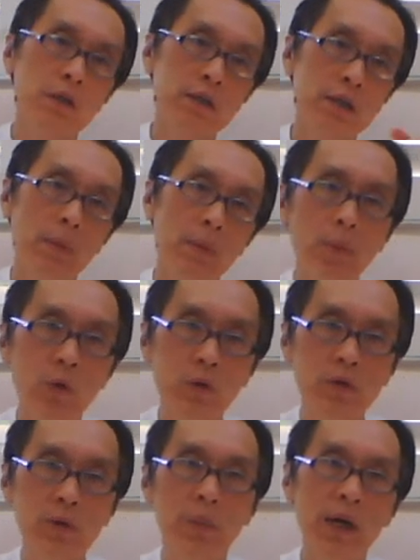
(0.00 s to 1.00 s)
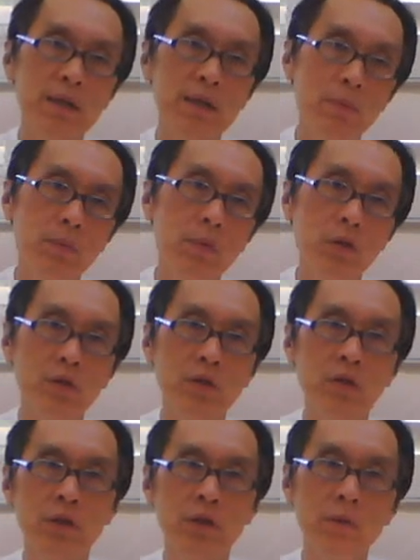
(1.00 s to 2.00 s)
some books, buy some books
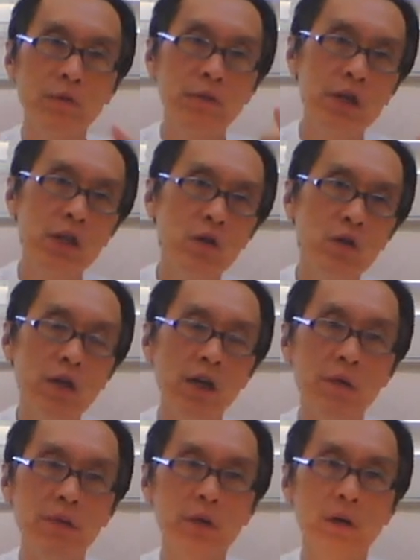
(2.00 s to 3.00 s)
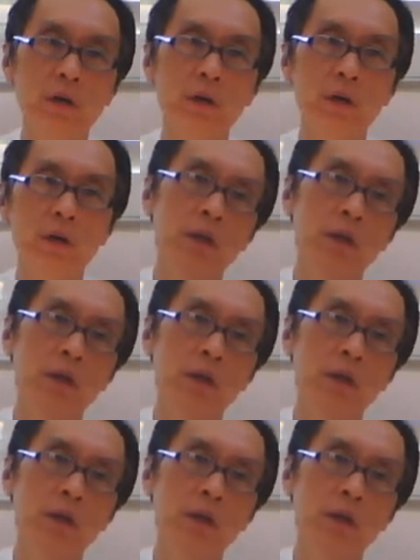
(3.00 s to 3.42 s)
or some videotapes or